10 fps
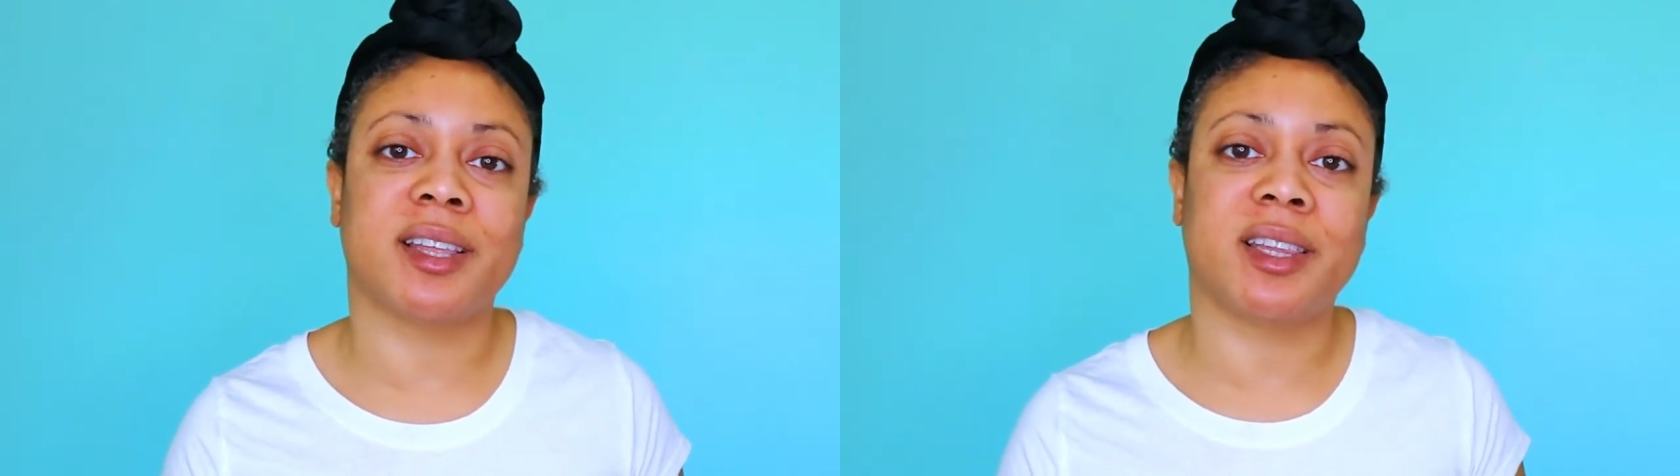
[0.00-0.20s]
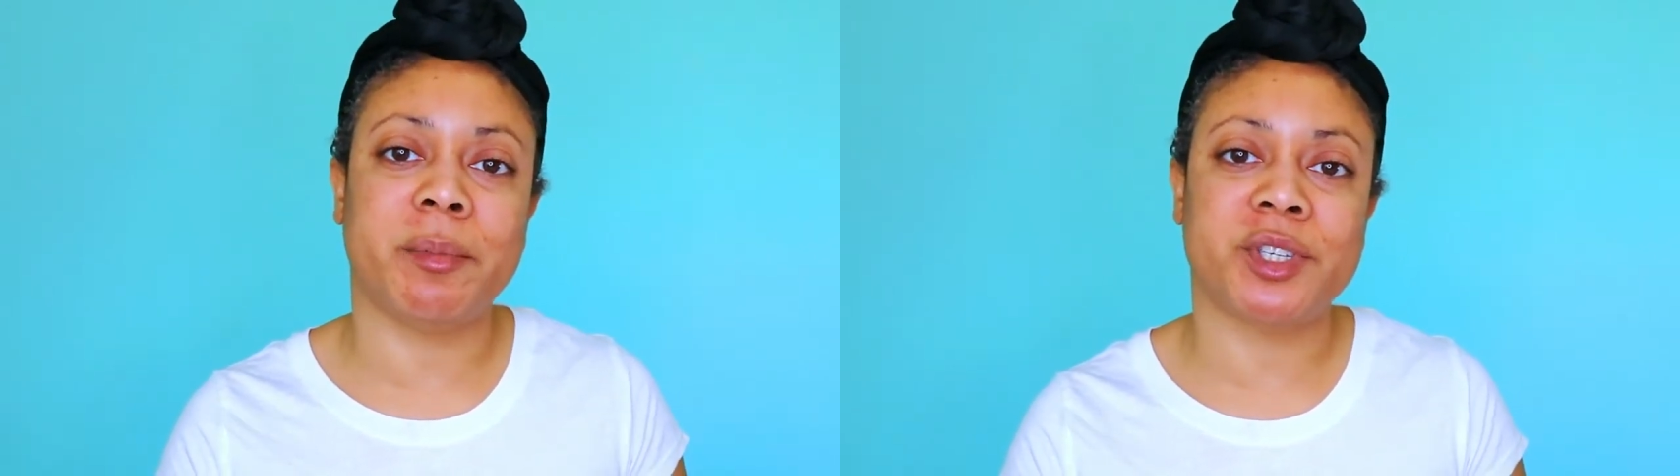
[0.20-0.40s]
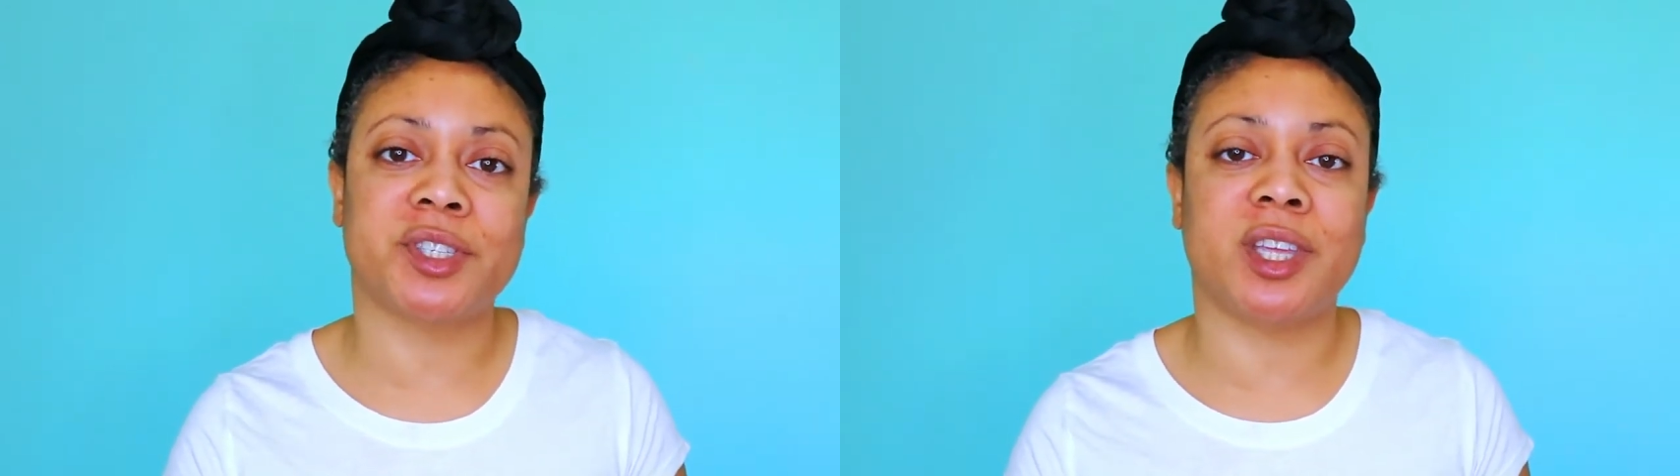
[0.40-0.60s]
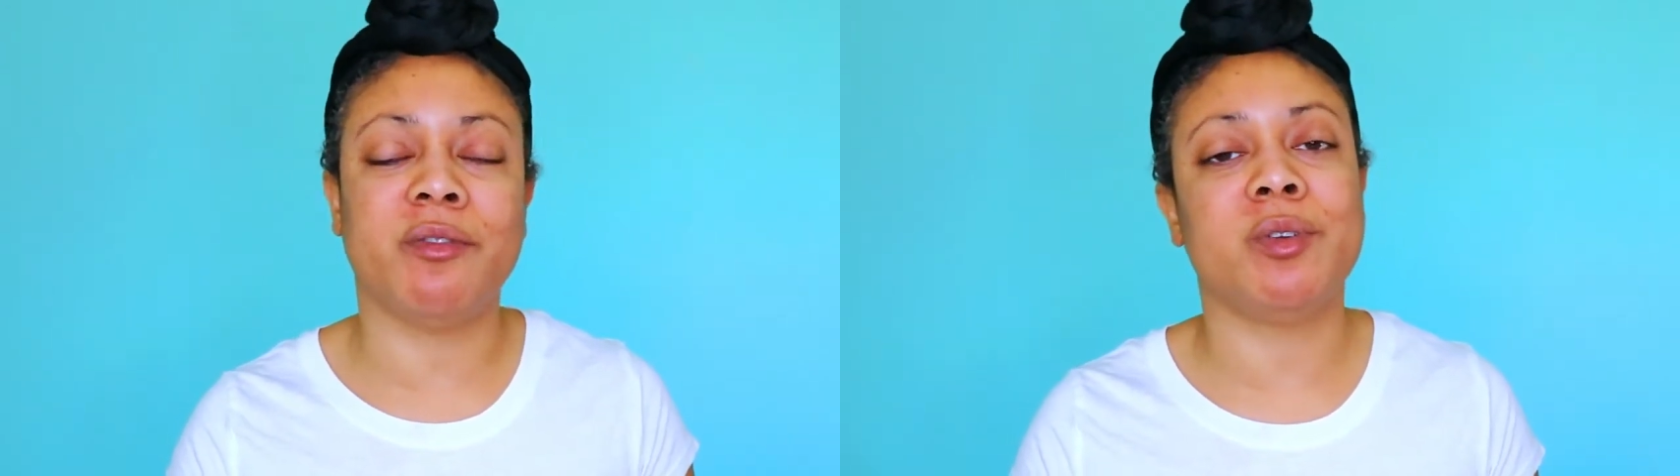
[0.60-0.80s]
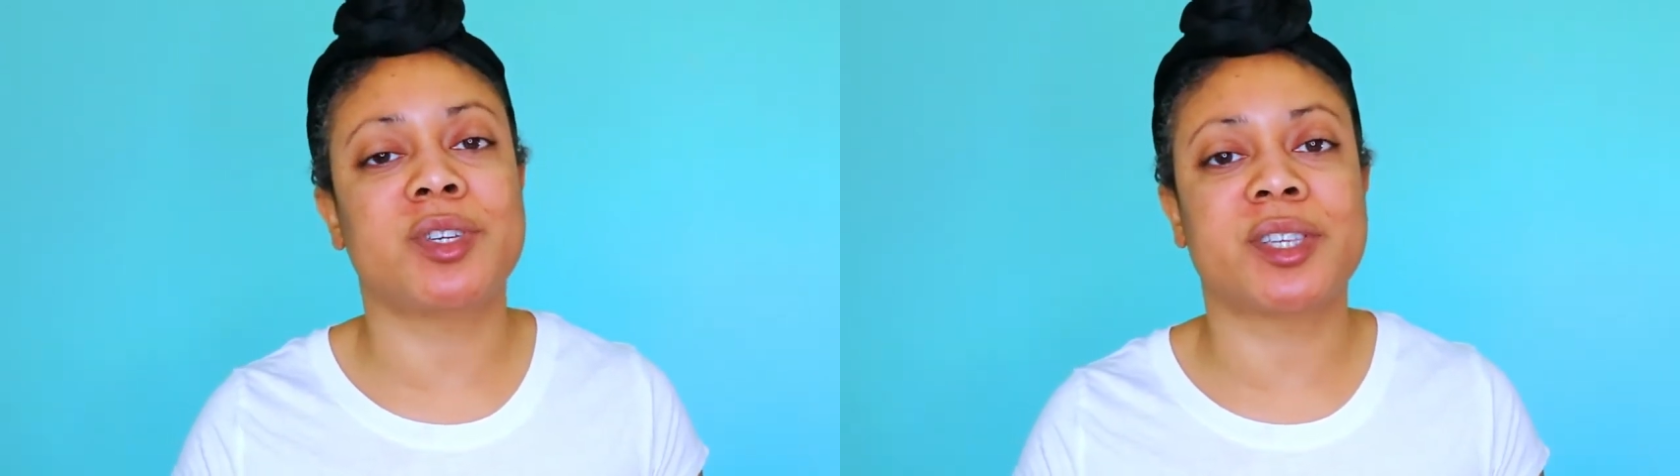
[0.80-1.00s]
Let me just
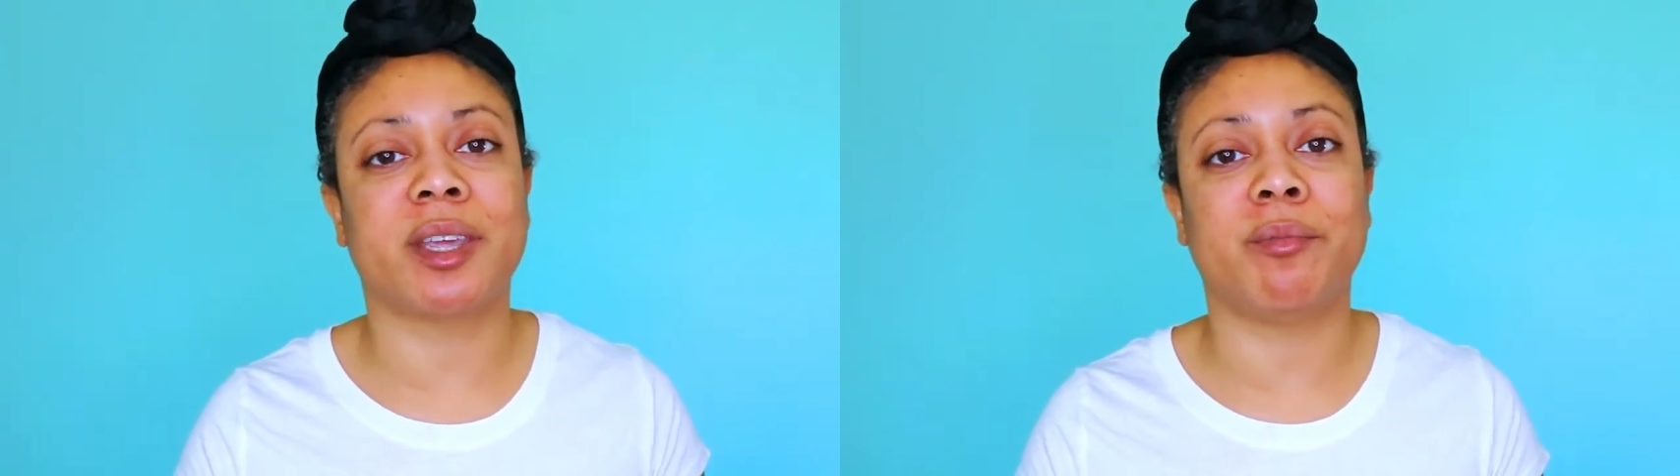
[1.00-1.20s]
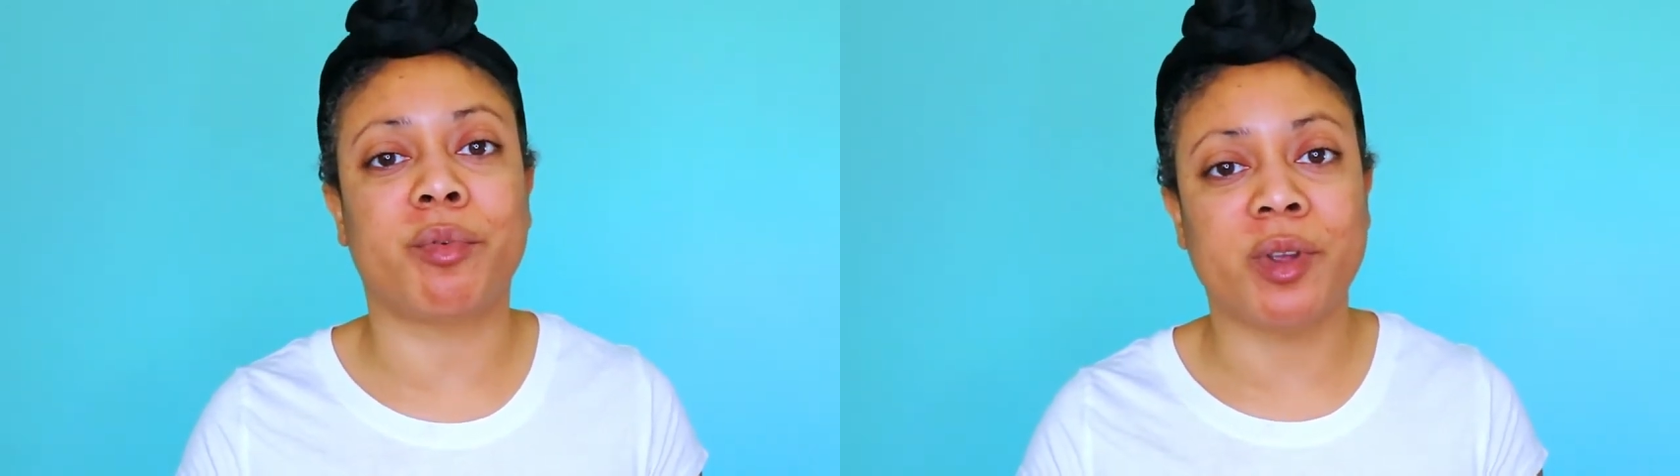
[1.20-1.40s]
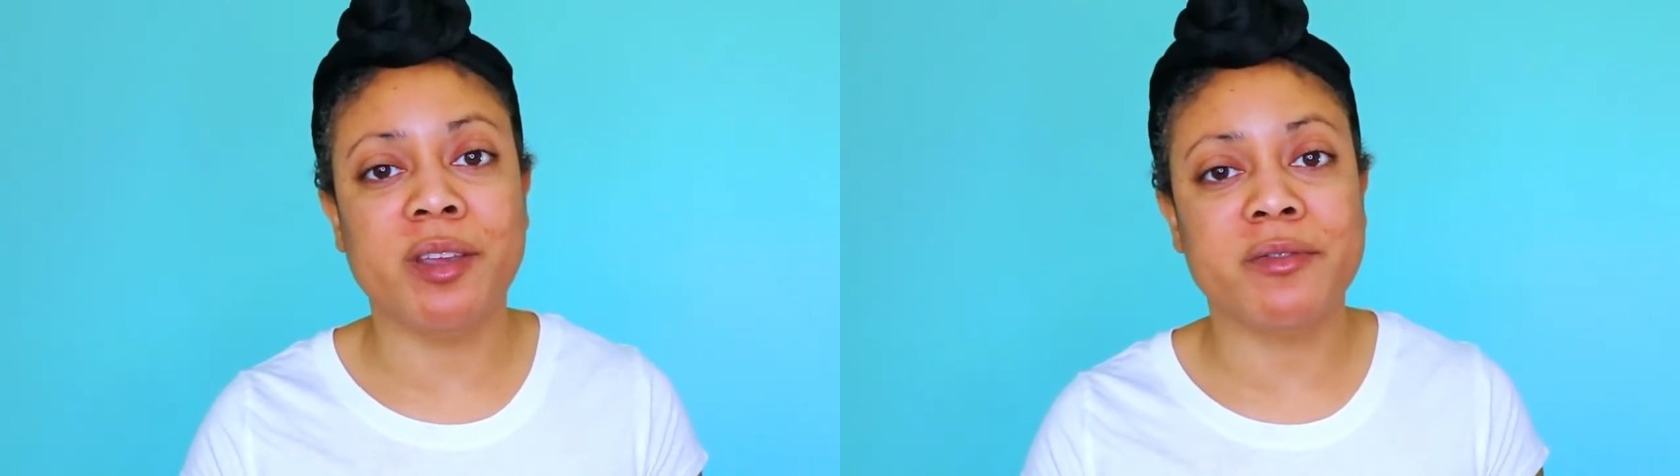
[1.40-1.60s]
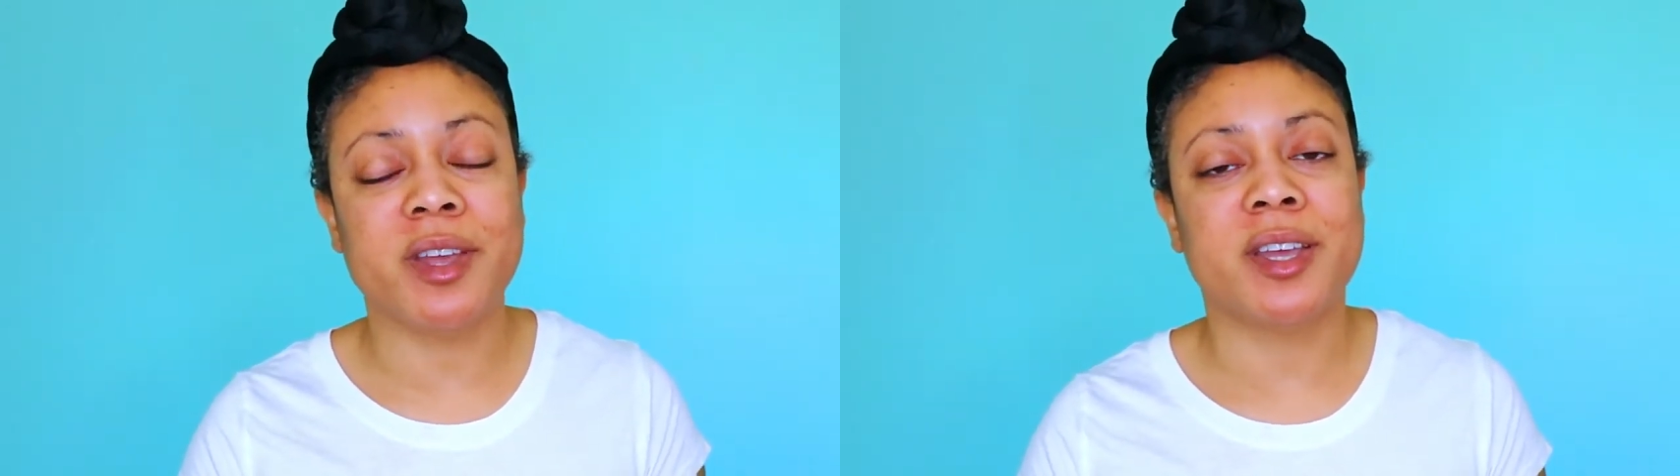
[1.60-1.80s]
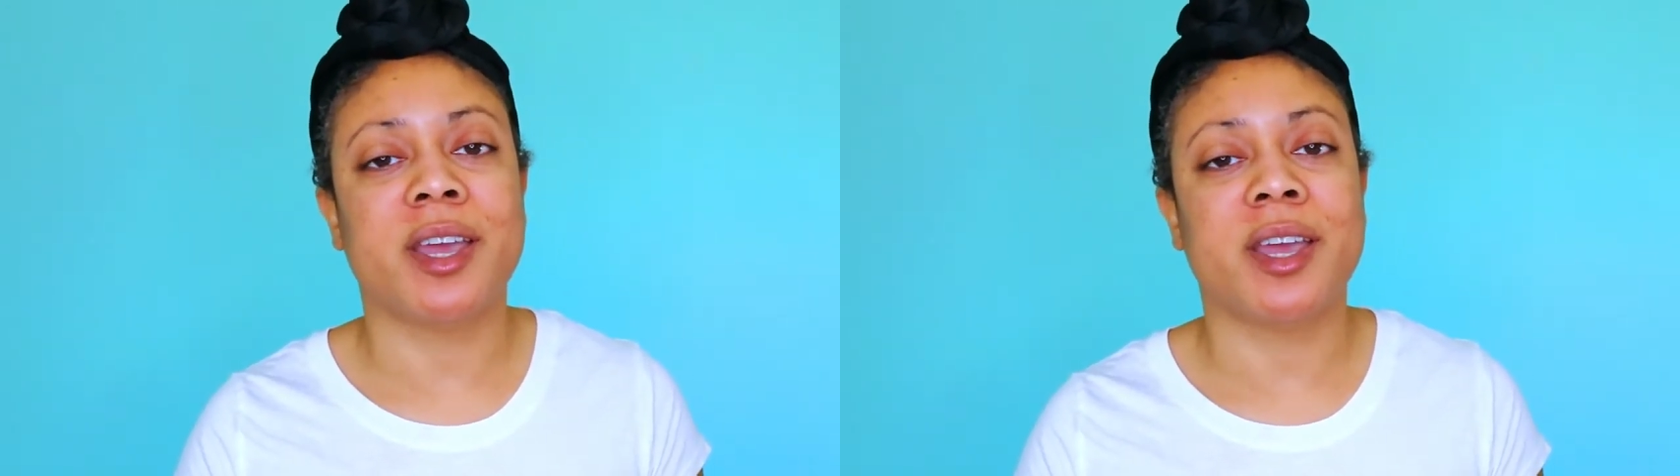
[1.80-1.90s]
give you just a brief